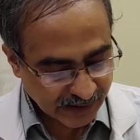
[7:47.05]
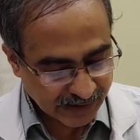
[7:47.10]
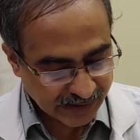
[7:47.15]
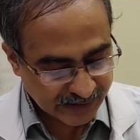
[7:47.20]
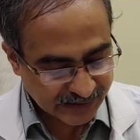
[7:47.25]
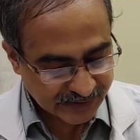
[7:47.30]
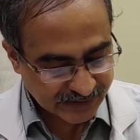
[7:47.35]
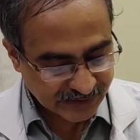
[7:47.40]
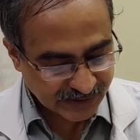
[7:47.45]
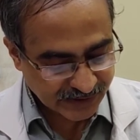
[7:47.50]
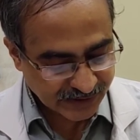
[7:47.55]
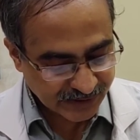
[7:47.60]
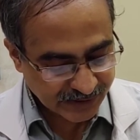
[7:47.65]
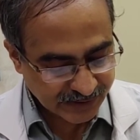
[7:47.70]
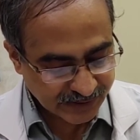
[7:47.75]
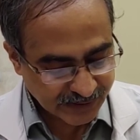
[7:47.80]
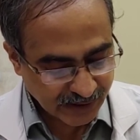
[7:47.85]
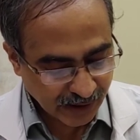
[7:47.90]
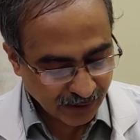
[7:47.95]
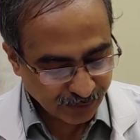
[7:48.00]
and
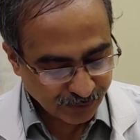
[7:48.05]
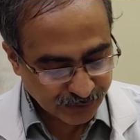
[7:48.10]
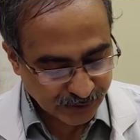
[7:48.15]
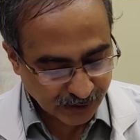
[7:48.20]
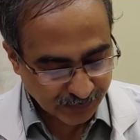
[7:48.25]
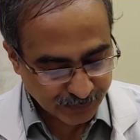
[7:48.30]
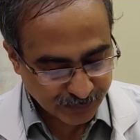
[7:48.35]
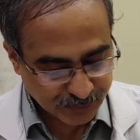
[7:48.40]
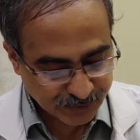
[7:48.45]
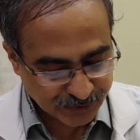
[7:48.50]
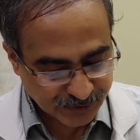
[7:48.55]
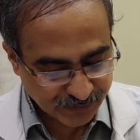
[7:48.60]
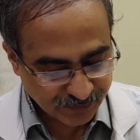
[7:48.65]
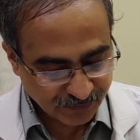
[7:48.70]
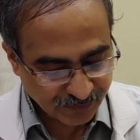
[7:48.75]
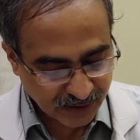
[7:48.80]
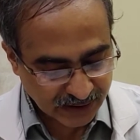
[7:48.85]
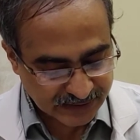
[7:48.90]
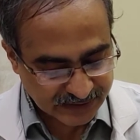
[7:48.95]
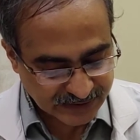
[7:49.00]
extending down up to
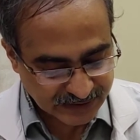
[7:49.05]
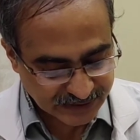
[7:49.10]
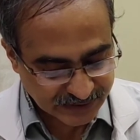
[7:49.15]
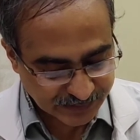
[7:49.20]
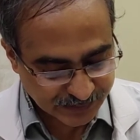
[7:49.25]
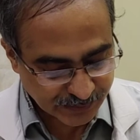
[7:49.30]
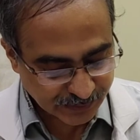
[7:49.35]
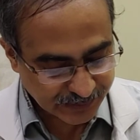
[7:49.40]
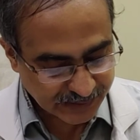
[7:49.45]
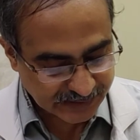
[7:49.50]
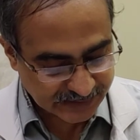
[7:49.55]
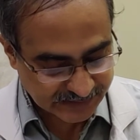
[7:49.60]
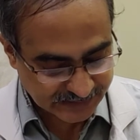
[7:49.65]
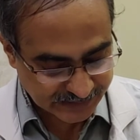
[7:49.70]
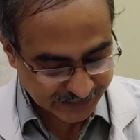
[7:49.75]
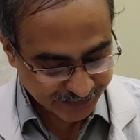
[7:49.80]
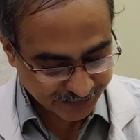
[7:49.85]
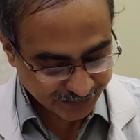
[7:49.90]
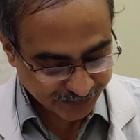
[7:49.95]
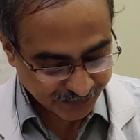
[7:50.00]
symphysis
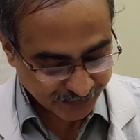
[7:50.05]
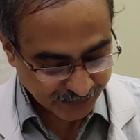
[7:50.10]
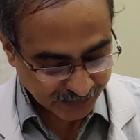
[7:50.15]
pubis.